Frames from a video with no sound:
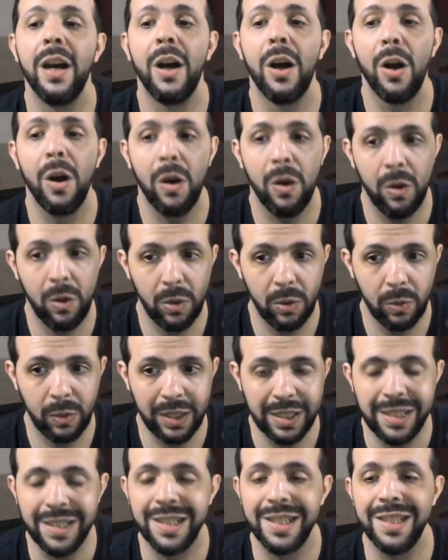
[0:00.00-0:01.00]

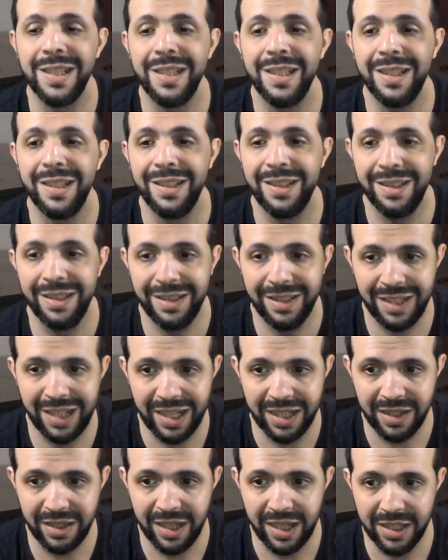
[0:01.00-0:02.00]
Always
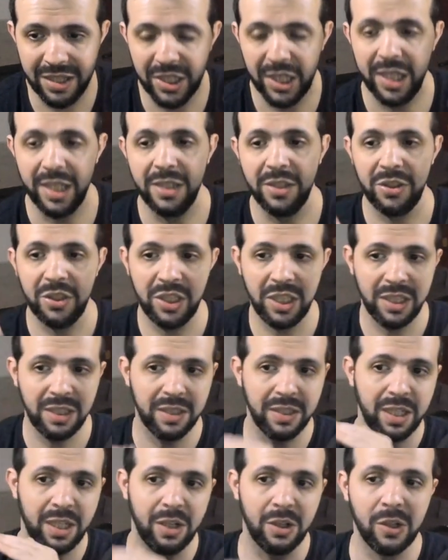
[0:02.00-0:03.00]
the changing
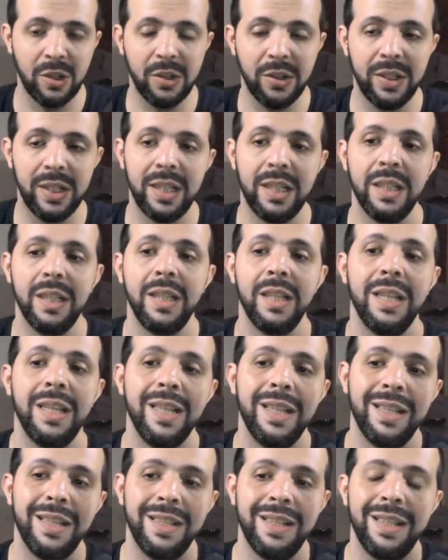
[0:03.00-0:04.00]
the order,
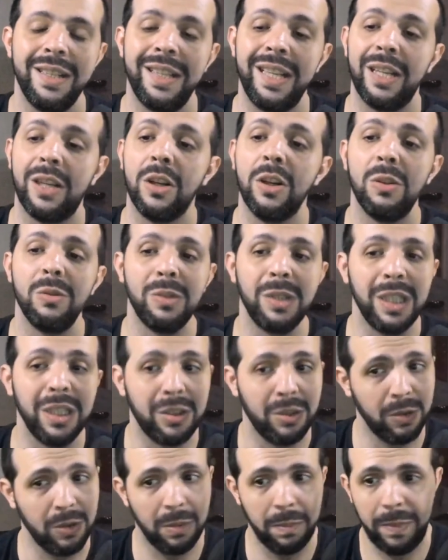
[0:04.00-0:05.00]
the code need to
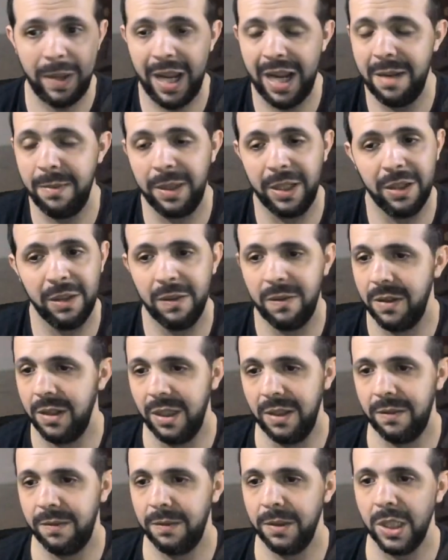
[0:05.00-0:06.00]
compile, because
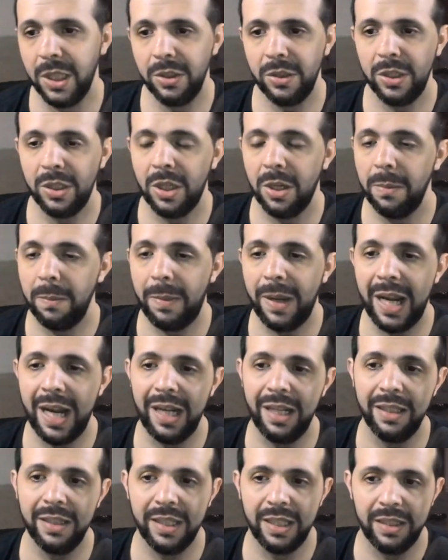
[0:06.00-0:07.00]
if not
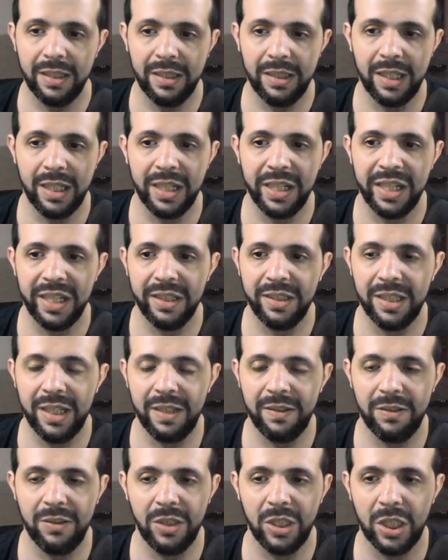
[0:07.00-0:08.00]
compiled, the
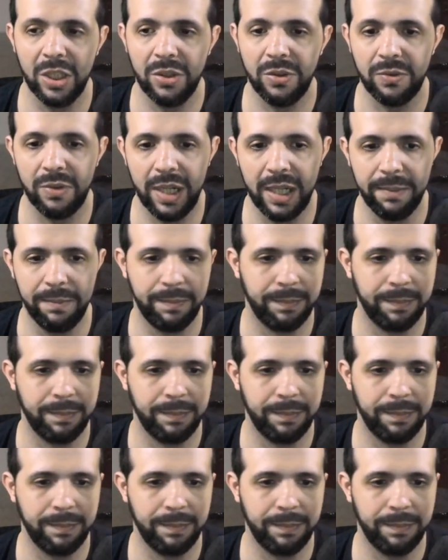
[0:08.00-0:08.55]
test not run.